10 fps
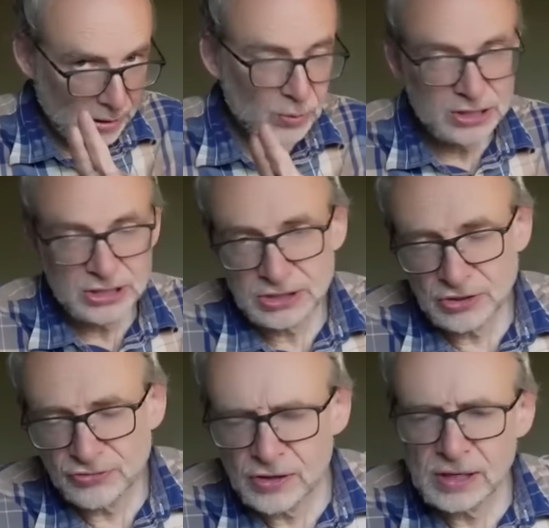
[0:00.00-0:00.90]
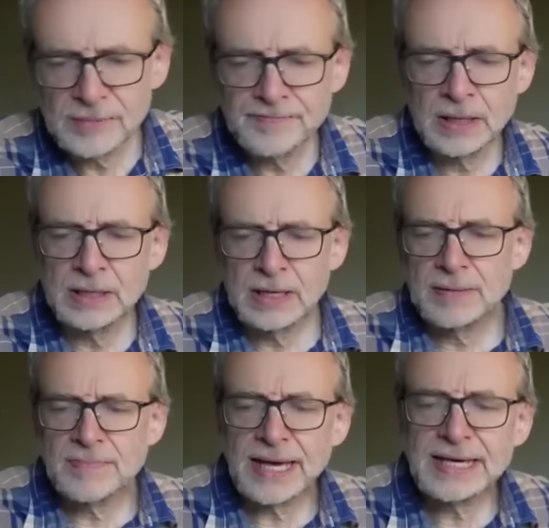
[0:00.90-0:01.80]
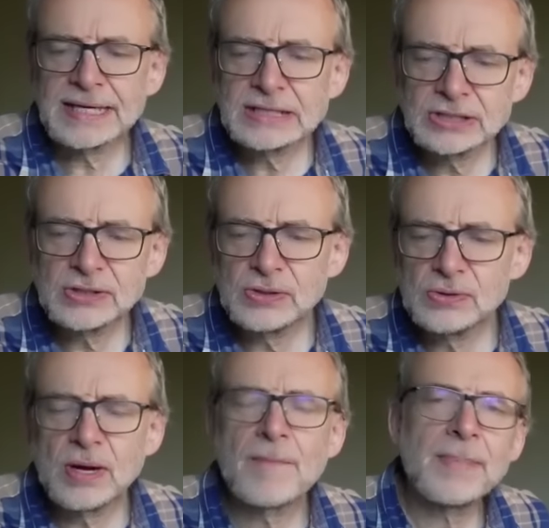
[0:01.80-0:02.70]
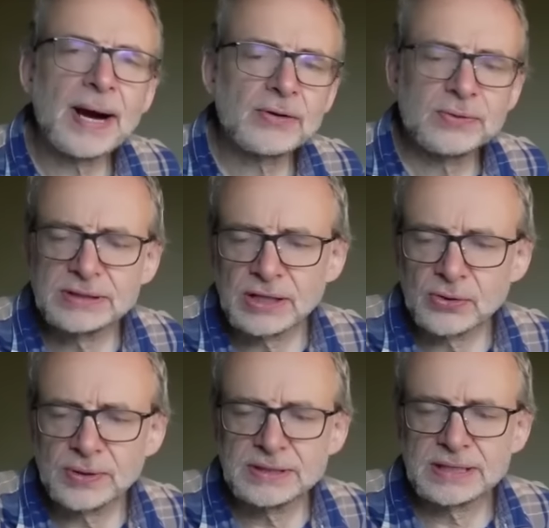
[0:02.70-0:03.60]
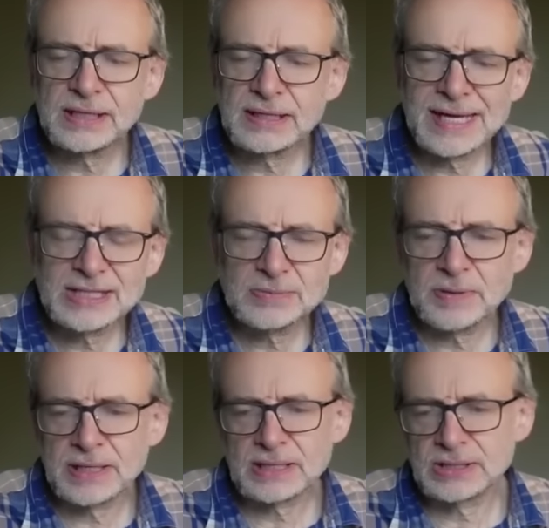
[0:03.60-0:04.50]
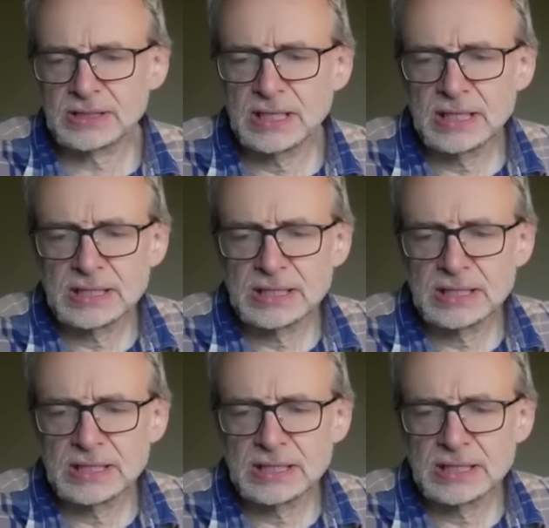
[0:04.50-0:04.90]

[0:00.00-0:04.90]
which is your ruler, making two biquintile-quintile aspects.